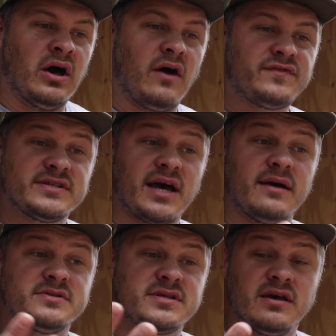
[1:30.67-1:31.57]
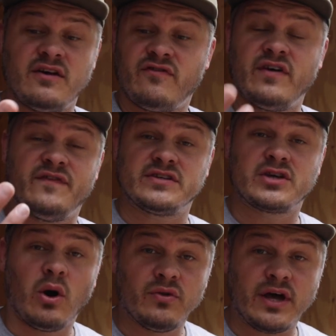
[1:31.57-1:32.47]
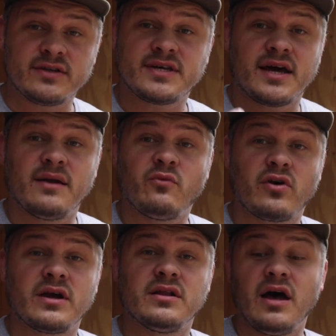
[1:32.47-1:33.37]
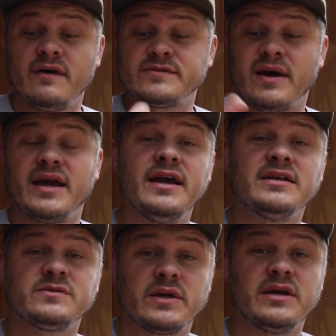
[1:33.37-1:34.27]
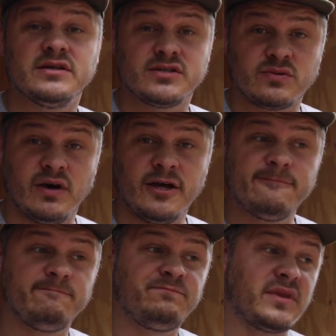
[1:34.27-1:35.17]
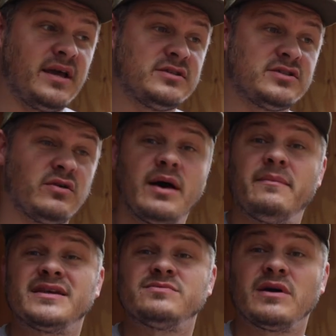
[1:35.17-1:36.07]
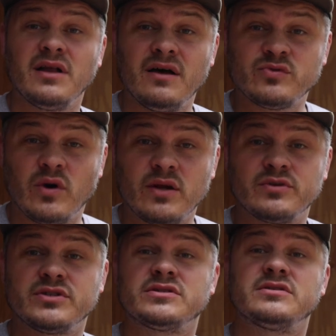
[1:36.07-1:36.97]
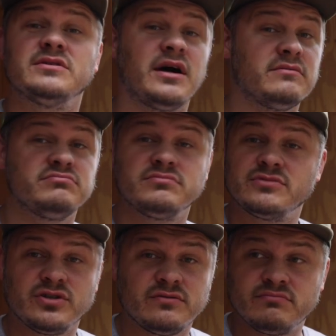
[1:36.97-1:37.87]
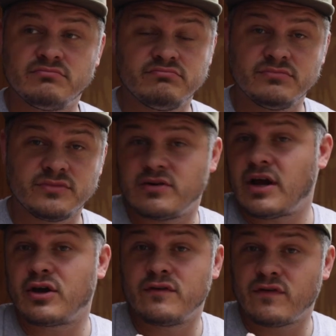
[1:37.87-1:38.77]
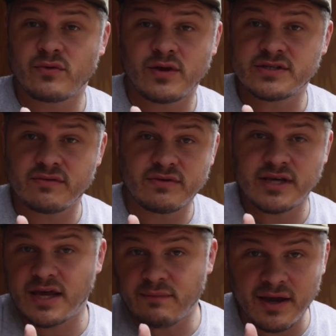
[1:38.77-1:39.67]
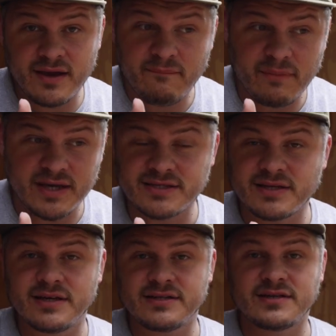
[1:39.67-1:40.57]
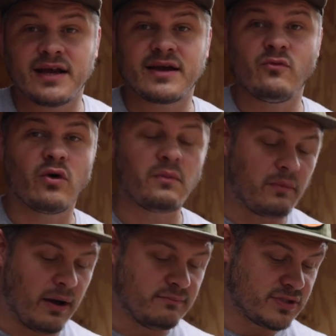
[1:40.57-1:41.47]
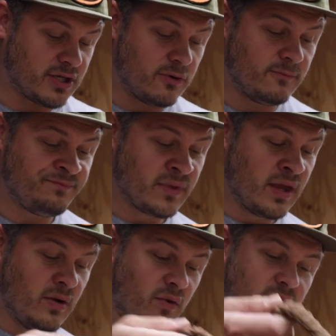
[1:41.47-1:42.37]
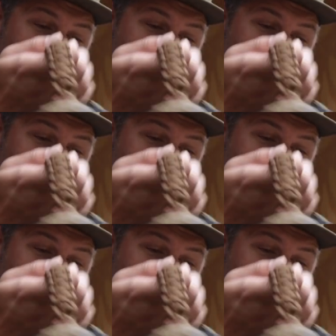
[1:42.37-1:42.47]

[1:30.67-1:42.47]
Oftentimes, if it's cold outside and I'm wearing gloves, my hands begin to sweat, and so that makes my gloves wet, which is not good. They're not good for the rest of the day, basically, until I can warm them up. So, what